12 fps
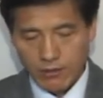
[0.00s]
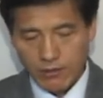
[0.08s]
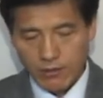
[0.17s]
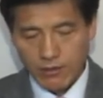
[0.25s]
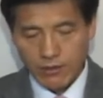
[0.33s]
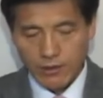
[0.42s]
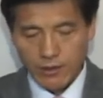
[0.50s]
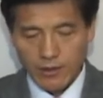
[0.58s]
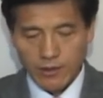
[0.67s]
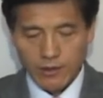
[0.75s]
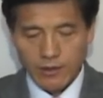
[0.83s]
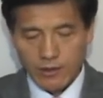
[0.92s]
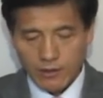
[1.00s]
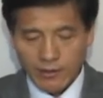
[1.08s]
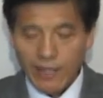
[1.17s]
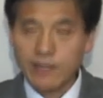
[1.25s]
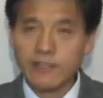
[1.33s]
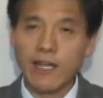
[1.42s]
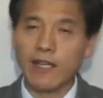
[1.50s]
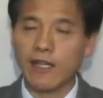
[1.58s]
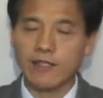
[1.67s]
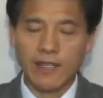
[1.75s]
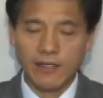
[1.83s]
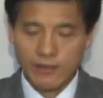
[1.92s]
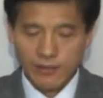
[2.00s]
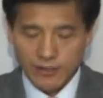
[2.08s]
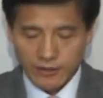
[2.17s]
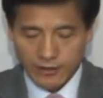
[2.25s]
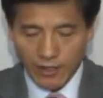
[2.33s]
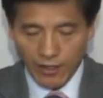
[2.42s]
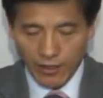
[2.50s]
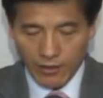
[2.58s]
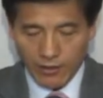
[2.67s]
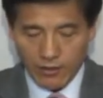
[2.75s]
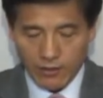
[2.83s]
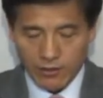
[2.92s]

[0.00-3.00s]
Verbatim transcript: It is because when we suffer,